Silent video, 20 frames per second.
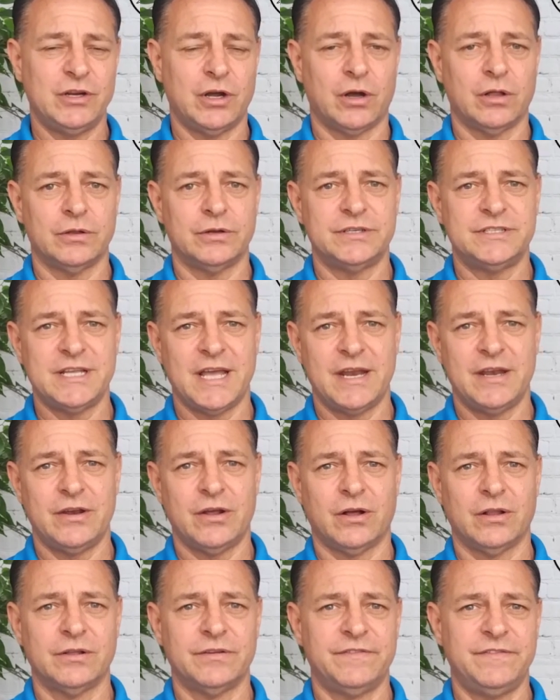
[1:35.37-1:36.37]
$10,
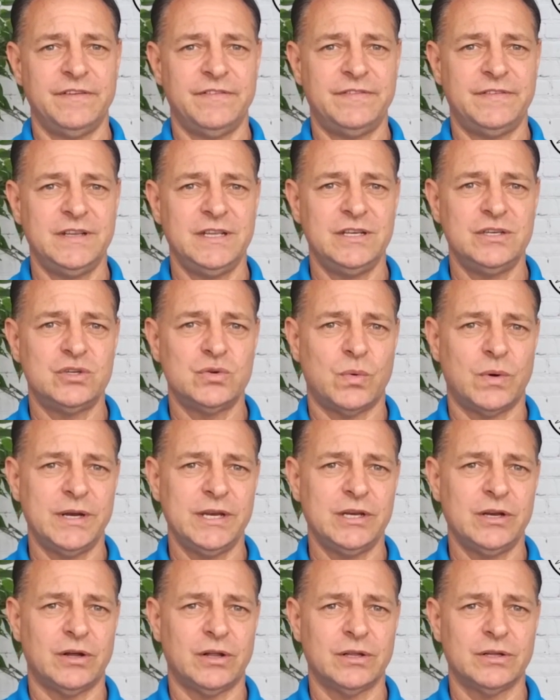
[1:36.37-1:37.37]
$15,
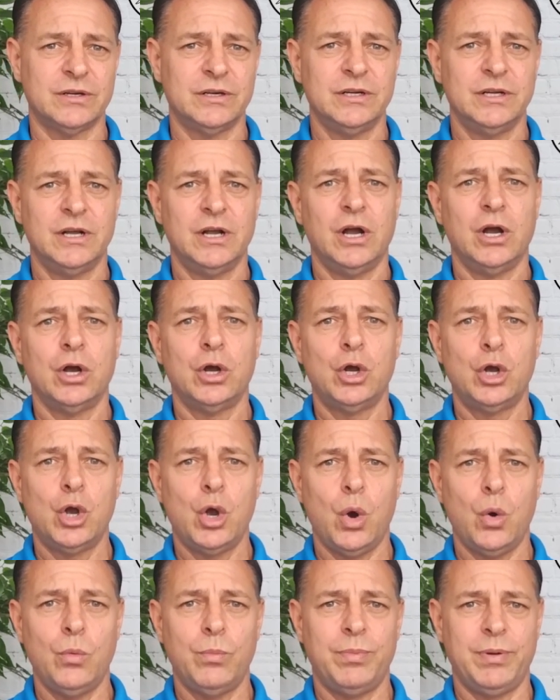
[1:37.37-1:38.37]
$20
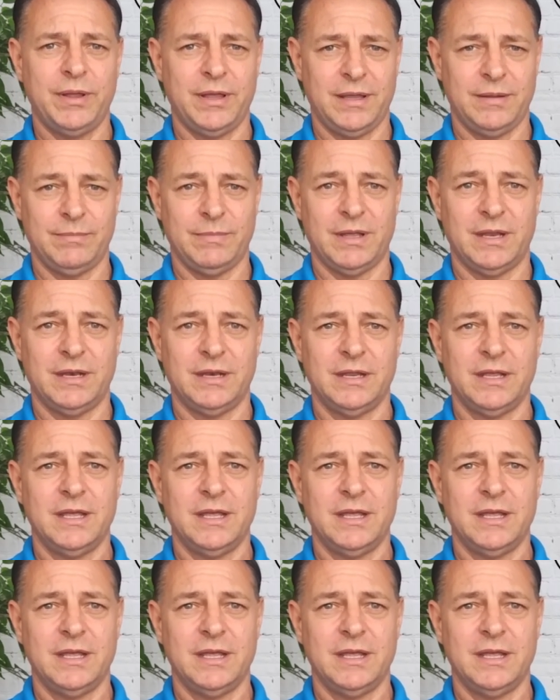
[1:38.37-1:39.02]
copayment.